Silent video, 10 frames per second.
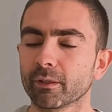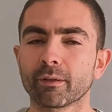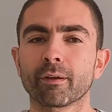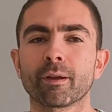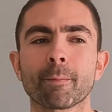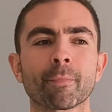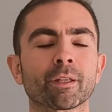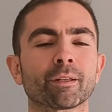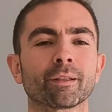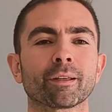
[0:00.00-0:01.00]

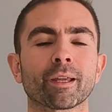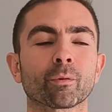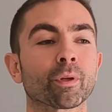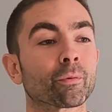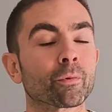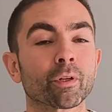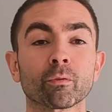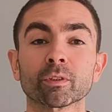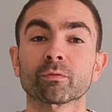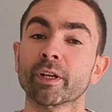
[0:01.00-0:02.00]
it
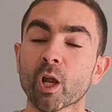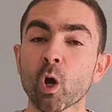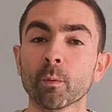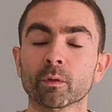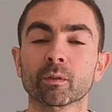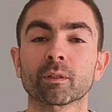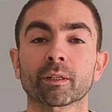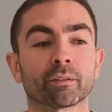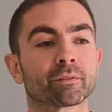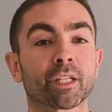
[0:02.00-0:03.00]
was very common
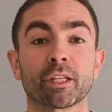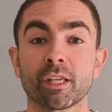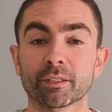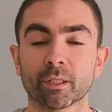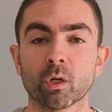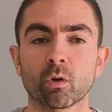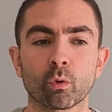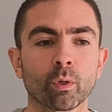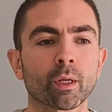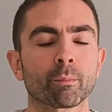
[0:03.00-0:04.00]
like 10 years
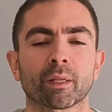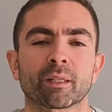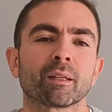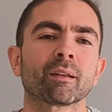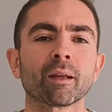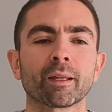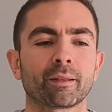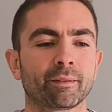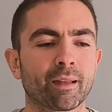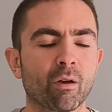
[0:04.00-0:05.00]
ago, but
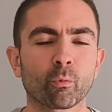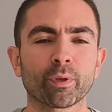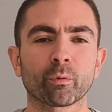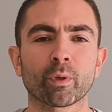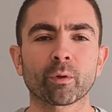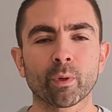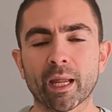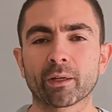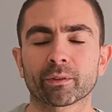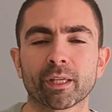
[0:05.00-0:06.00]
now
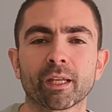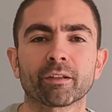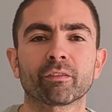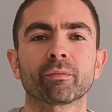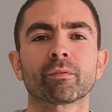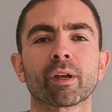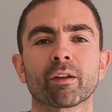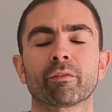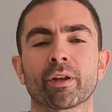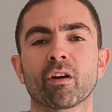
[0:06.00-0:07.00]
we cannot hear
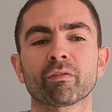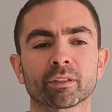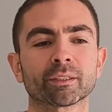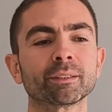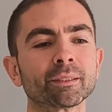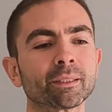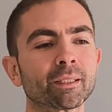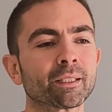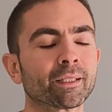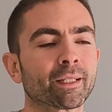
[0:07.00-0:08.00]
very often
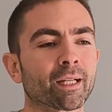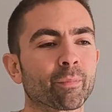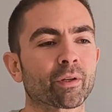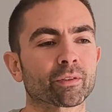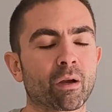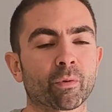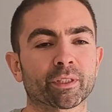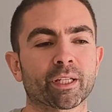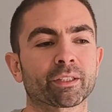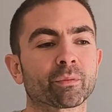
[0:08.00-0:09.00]
because our
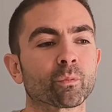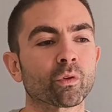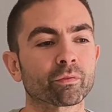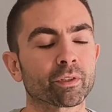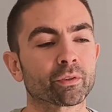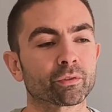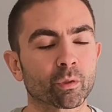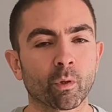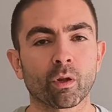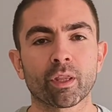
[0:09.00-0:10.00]
attention moved into
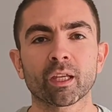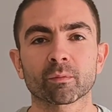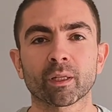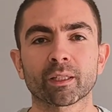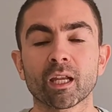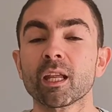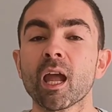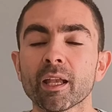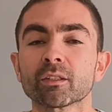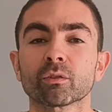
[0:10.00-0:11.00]
some other things. But the
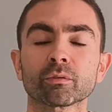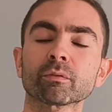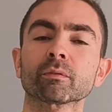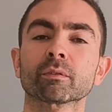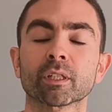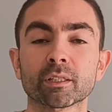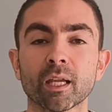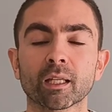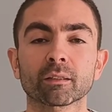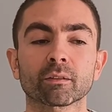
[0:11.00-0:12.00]
idea is to
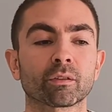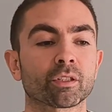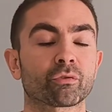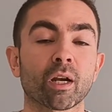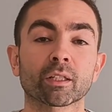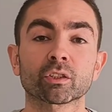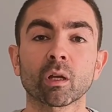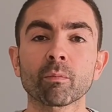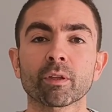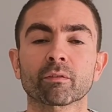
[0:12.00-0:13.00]
detect or extract
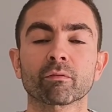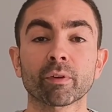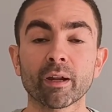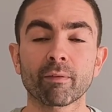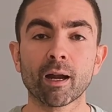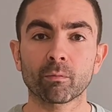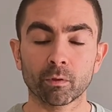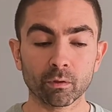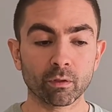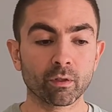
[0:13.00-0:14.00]
something very
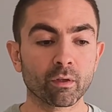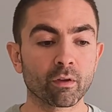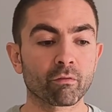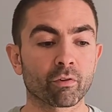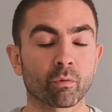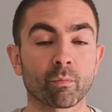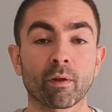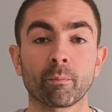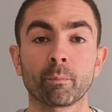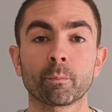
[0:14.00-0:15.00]
valuable from
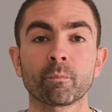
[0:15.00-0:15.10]
a